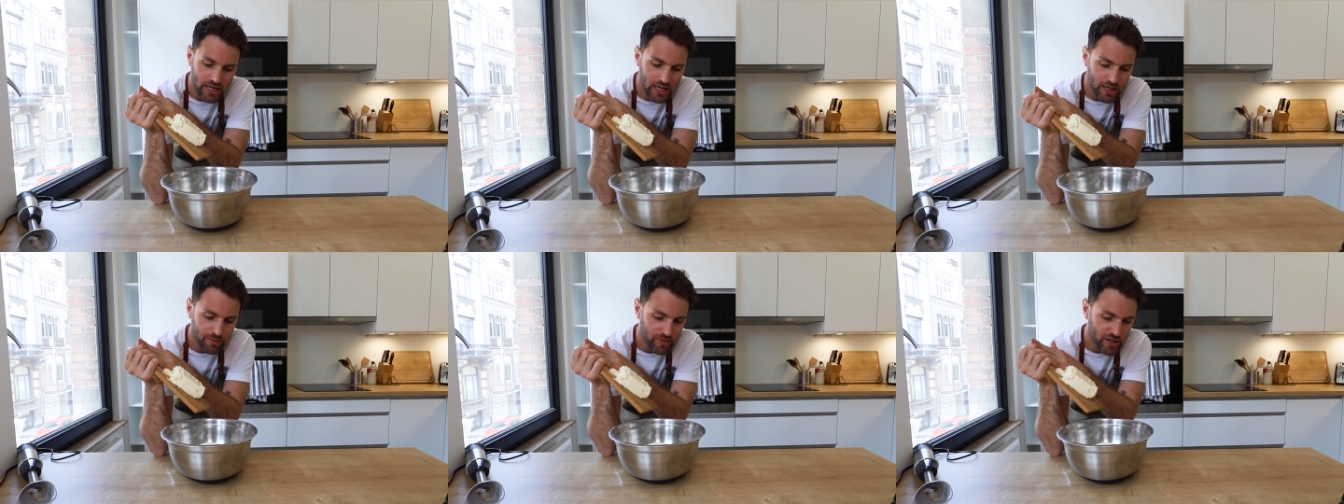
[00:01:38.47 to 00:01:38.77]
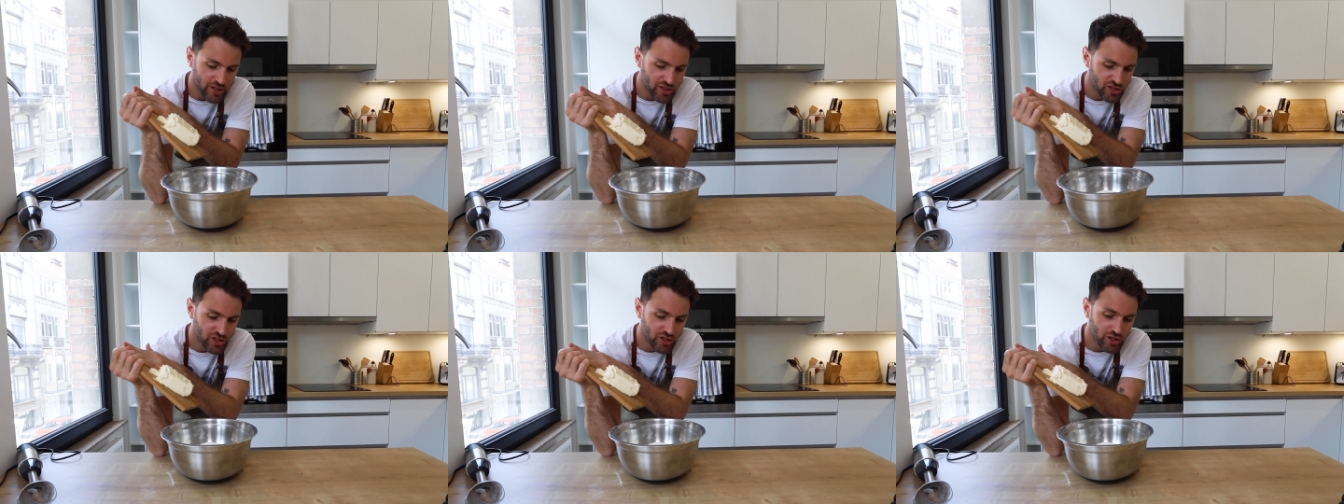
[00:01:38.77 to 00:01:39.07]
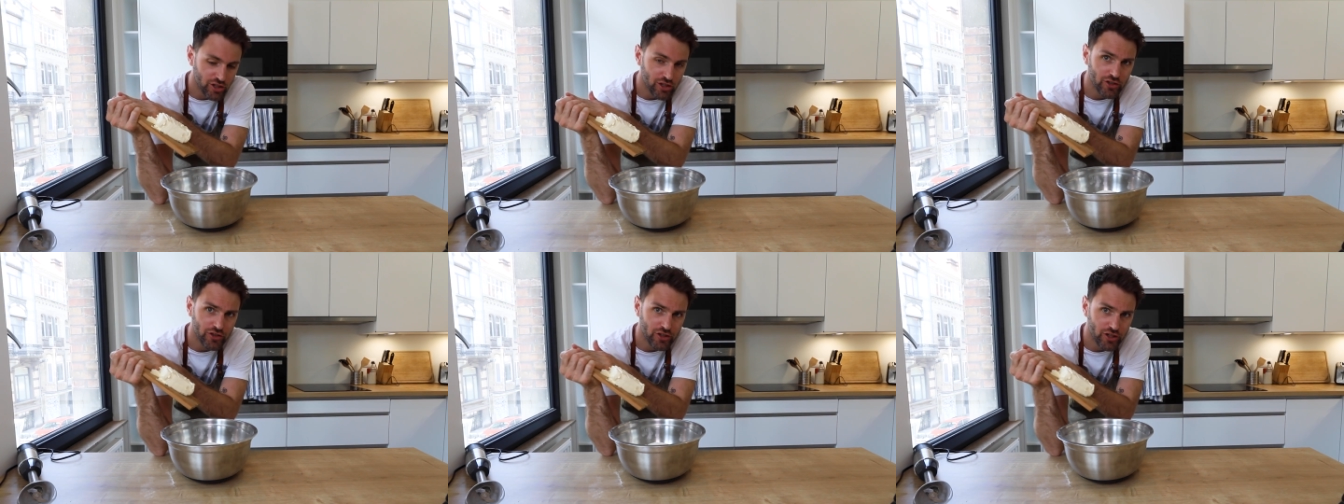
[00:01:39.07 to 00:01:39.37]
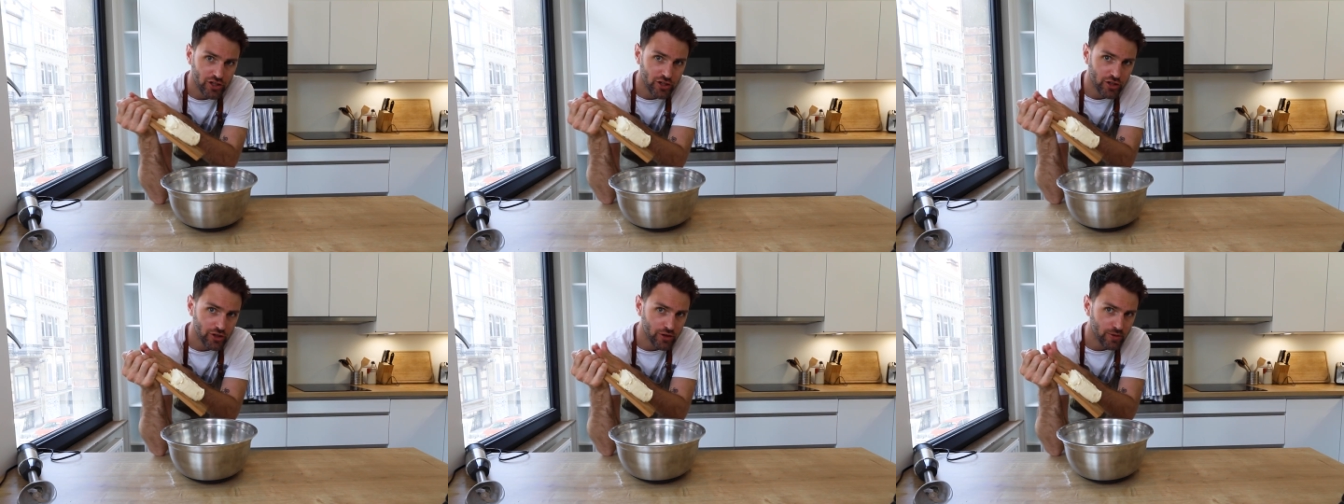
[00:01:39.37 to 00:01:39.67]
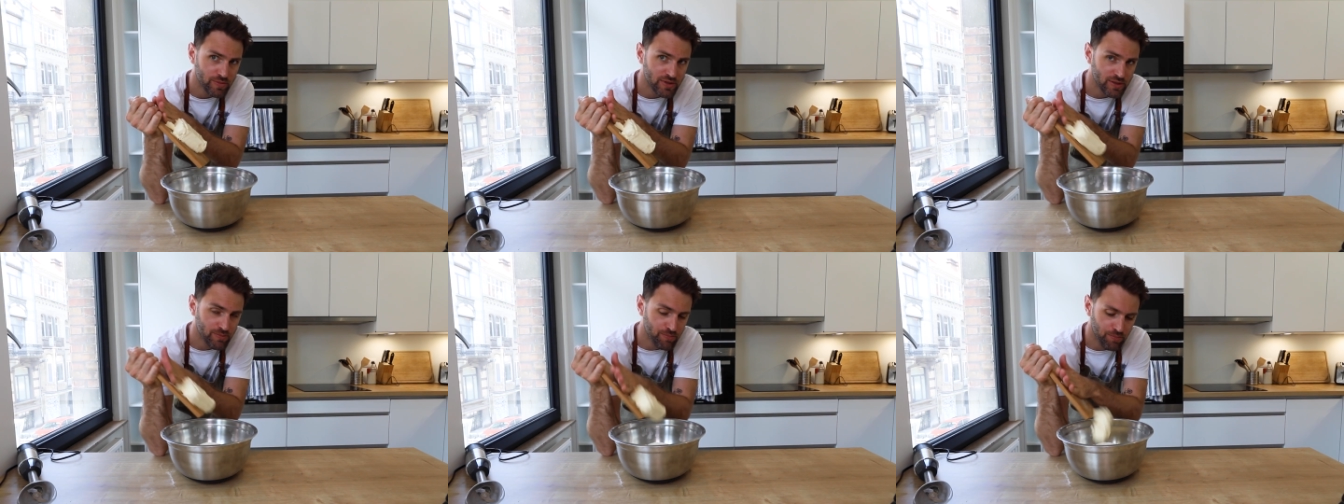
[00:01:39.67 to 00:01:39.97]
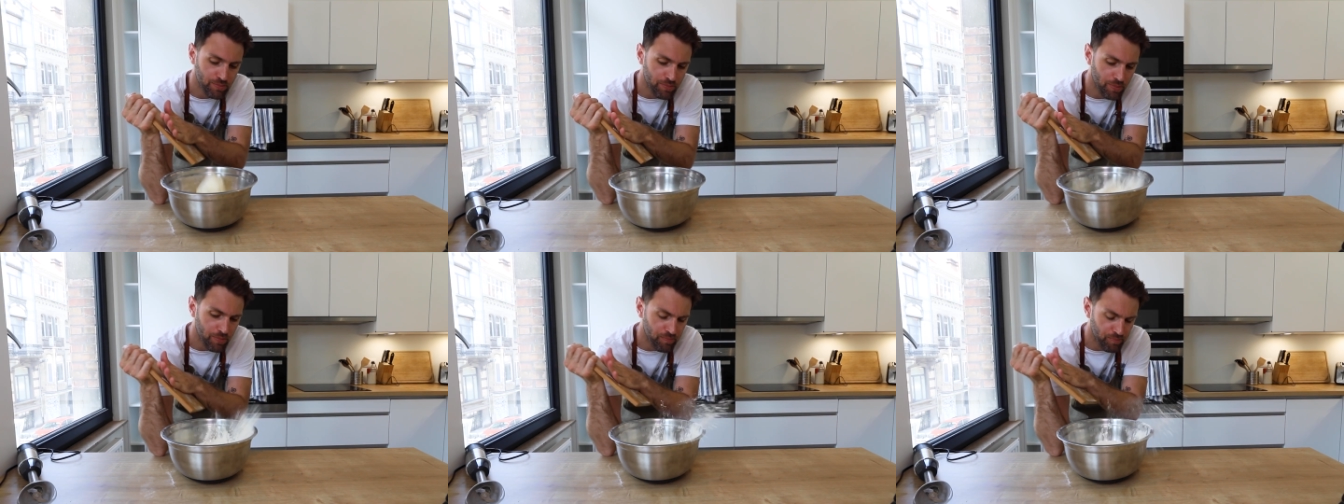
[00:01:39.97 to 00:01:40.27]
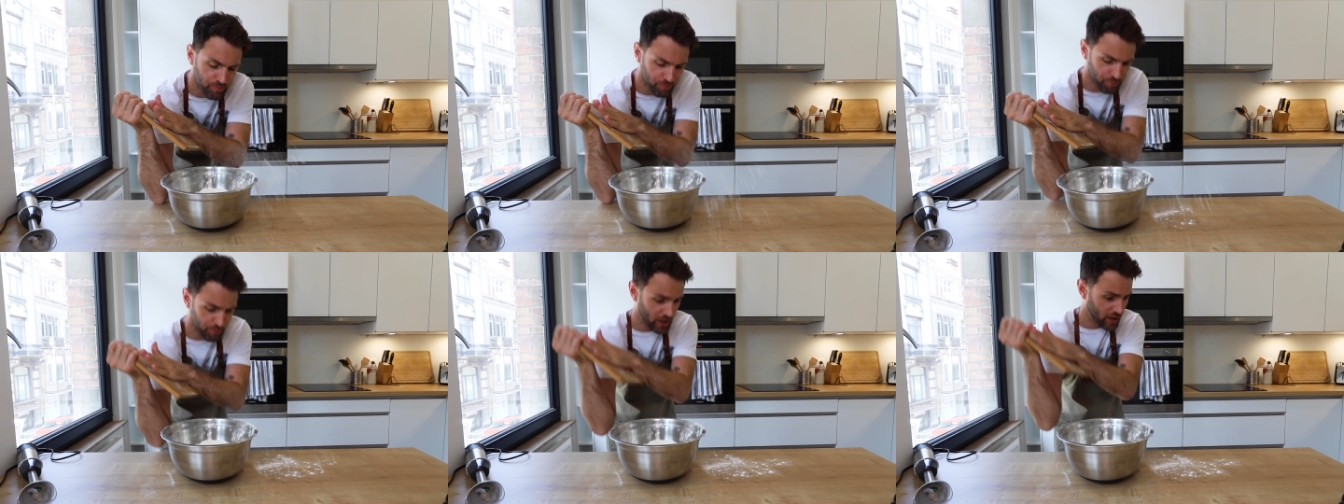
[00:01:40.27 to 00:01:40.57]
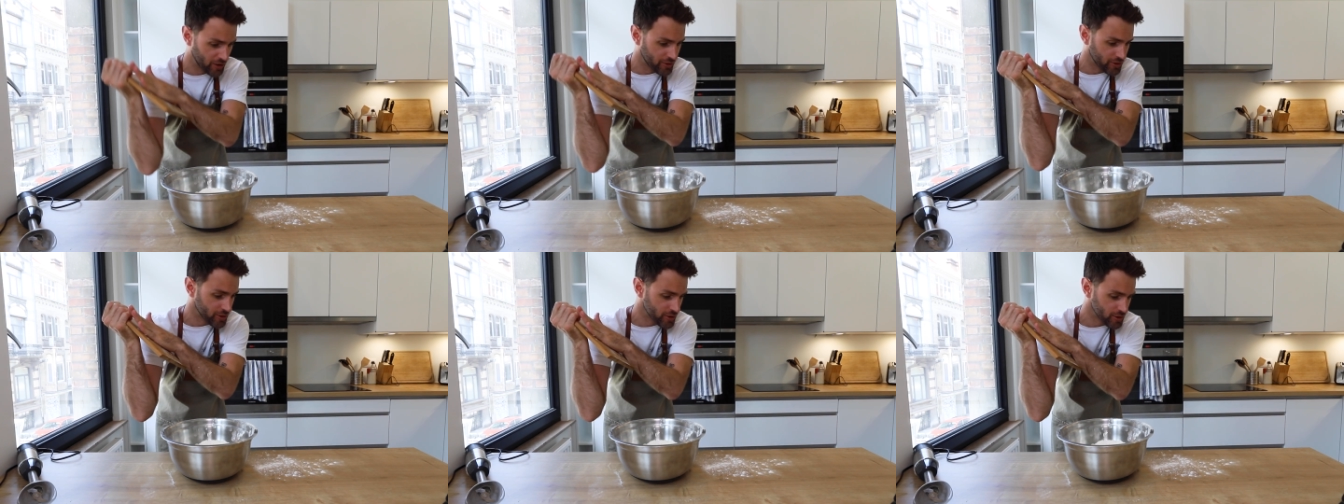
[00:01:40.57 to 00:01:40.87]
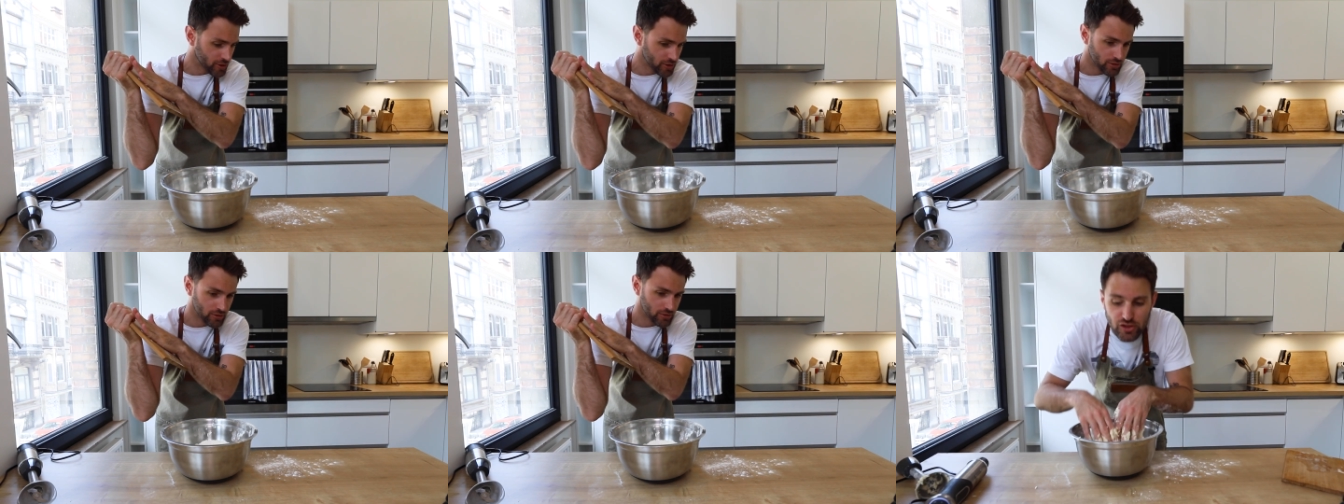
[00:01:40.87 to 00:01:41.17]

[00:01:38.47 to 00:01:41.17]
add my chilled cubed butter,